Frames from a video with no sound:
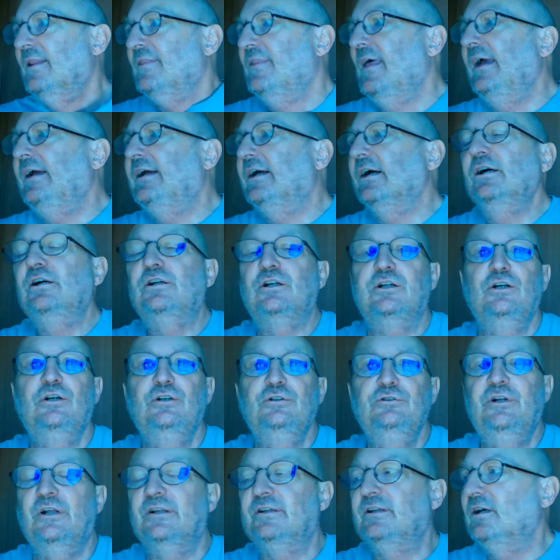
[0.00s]
They
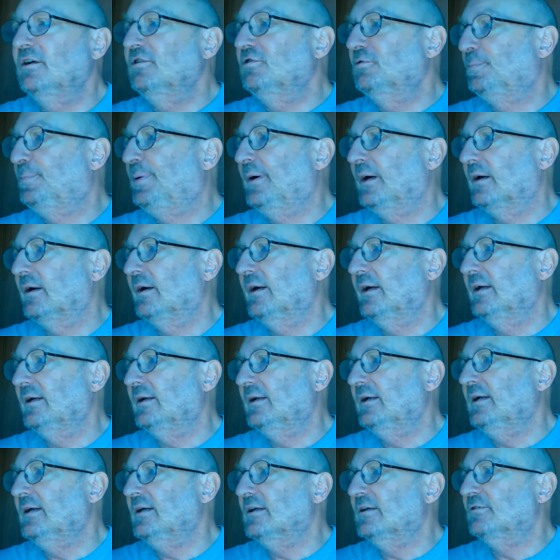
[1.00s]
conclude that this
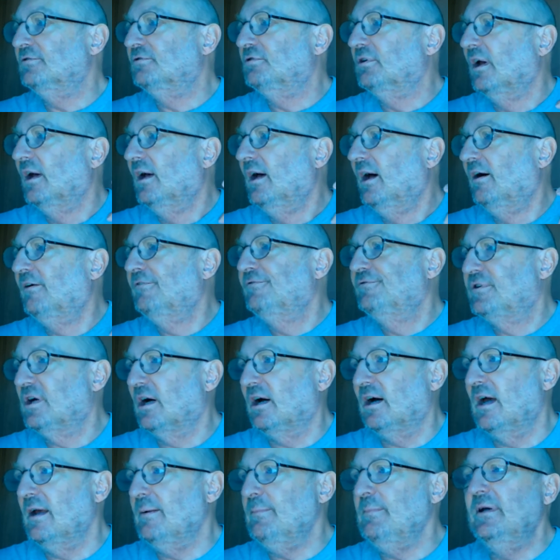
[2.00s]
period is of
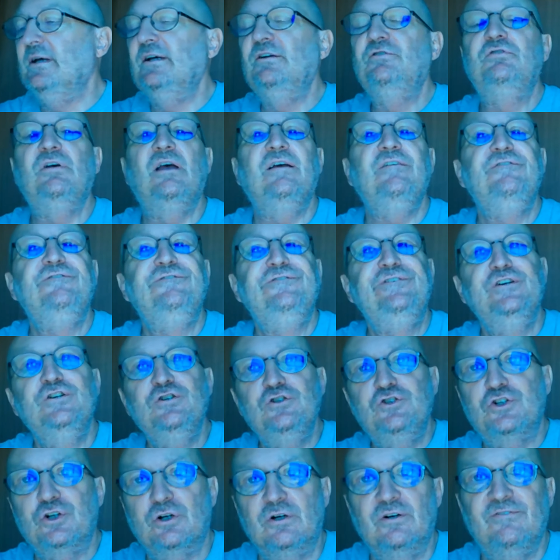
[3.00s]
time is a
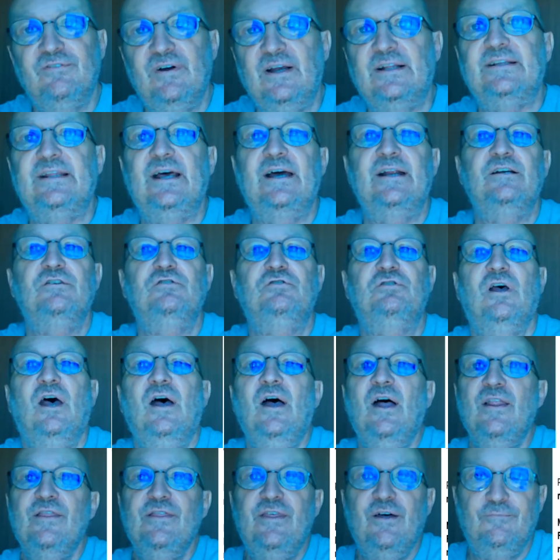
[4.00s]
future event. That is
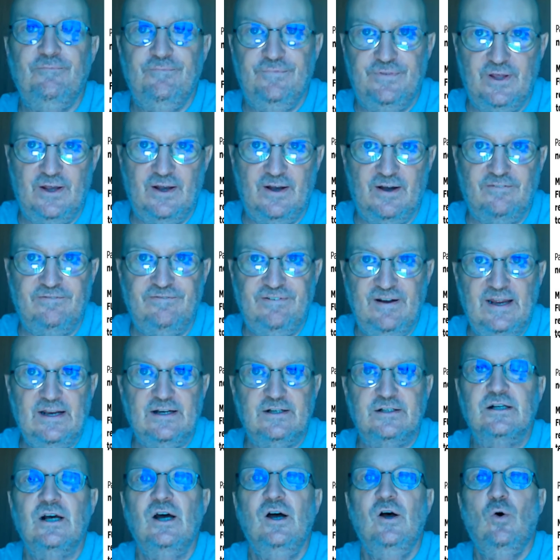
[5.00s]
the
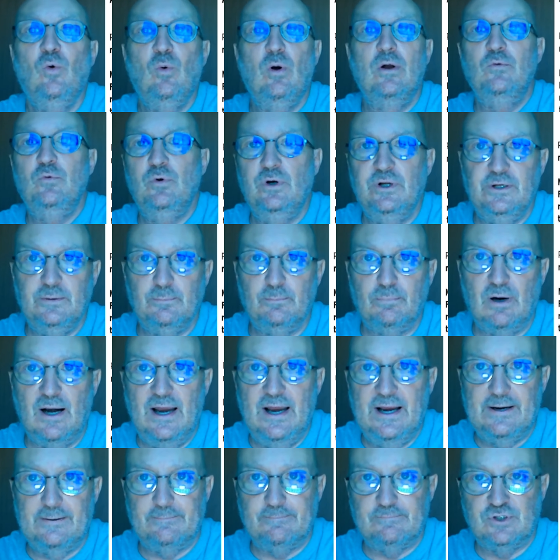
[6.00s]
event when William
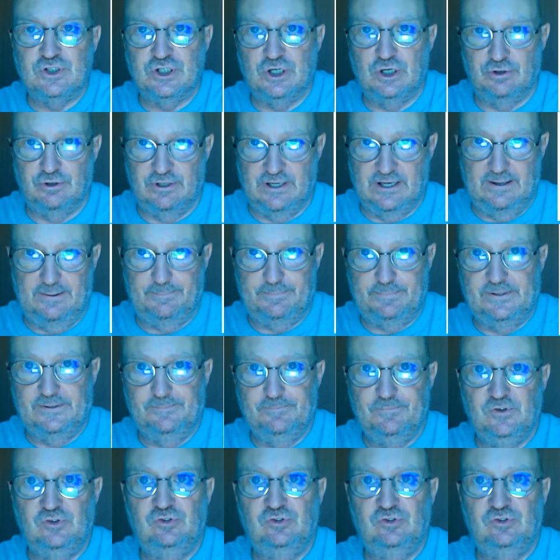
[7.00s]
Branham showed up.